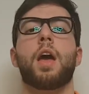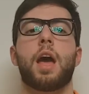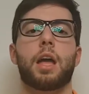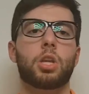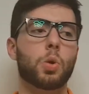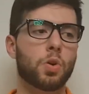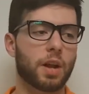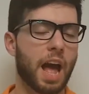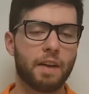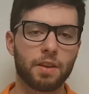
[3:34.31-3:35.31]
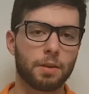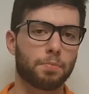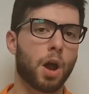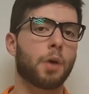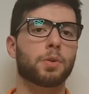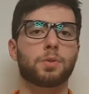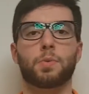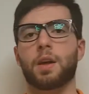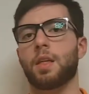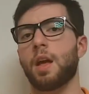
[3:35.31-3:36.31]
And you wouldn't have any problems
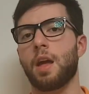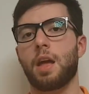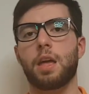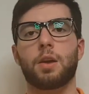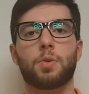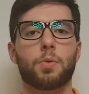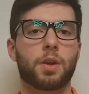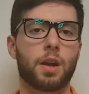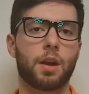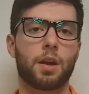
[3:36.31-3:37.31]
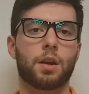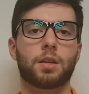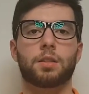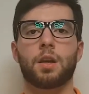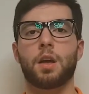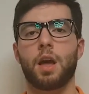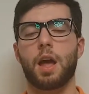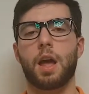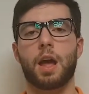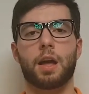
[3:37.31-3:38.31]
with ingrown hairs
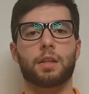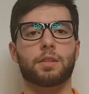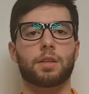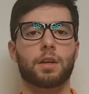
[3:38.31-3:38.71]
and